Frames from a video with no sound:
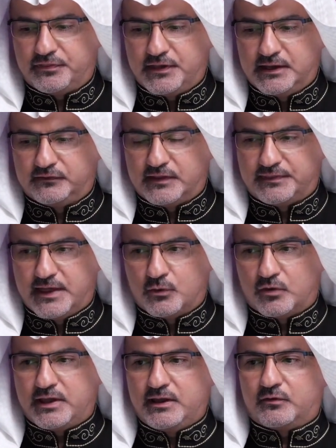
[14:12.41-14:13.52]
things that they
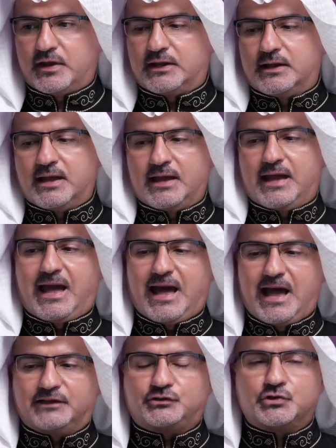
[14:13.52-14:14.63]
were hearing had